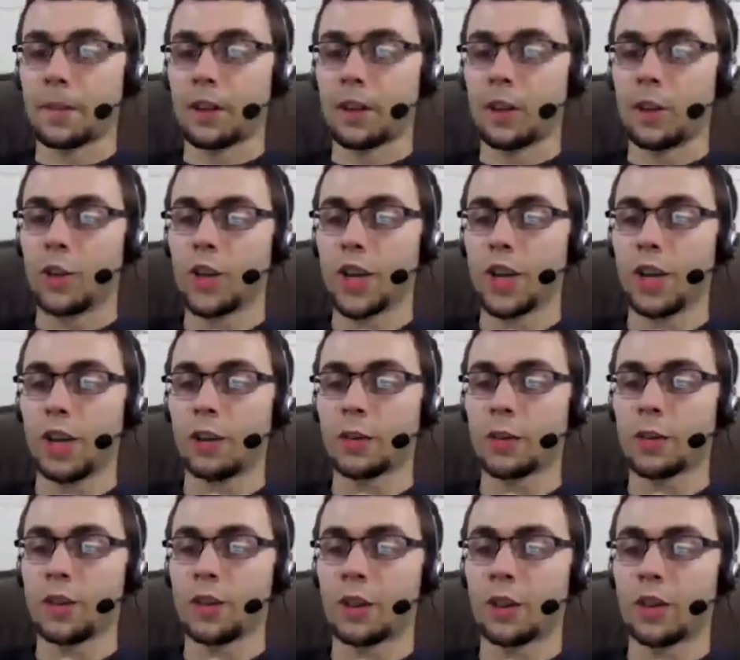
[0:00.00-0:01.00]
Genny was
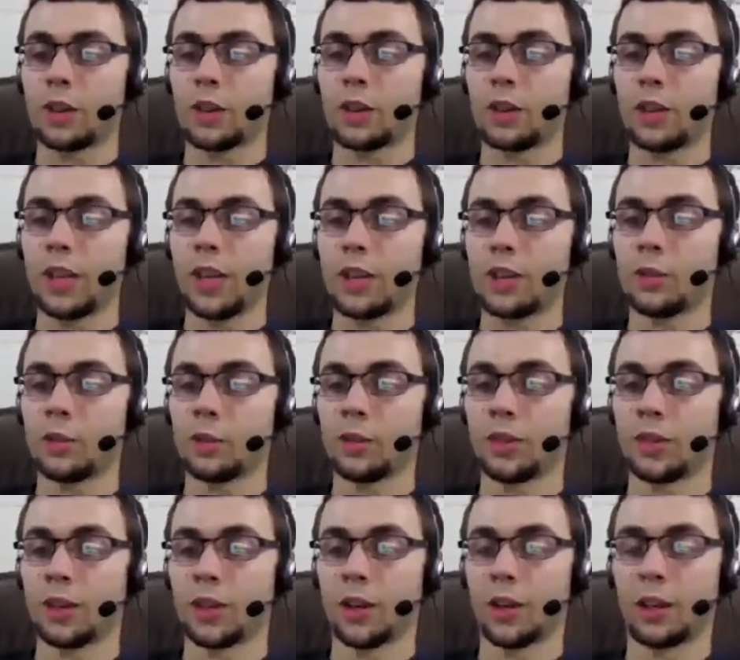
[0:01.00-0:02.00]
up for the least
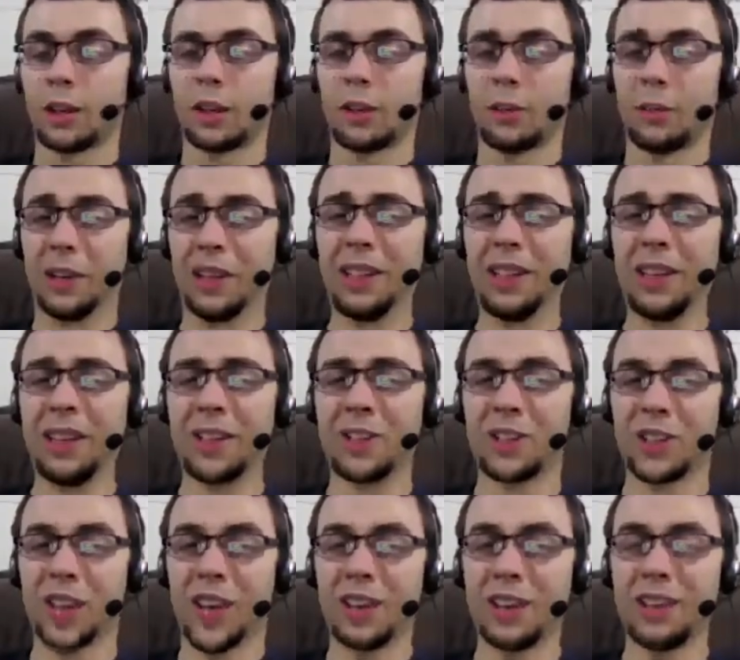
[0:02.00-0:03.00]
useful character. Really?
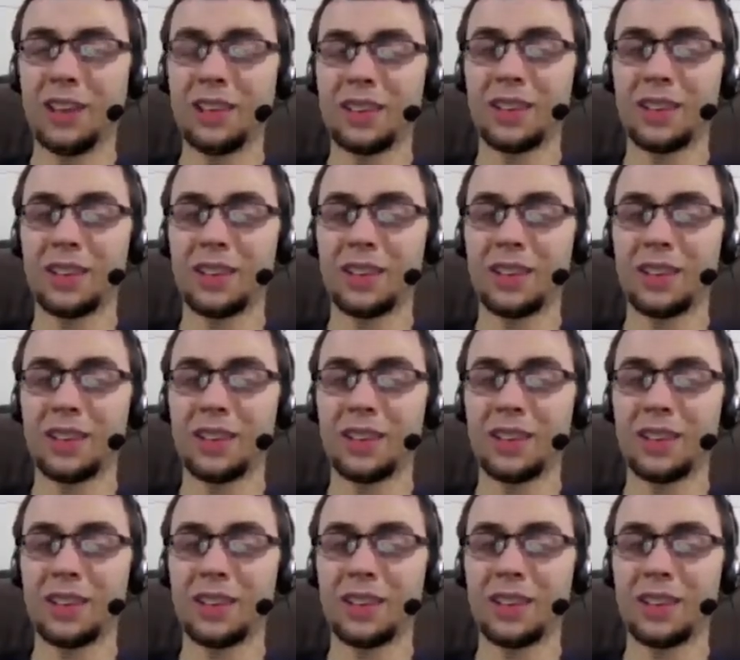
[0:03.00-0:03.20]
Genny?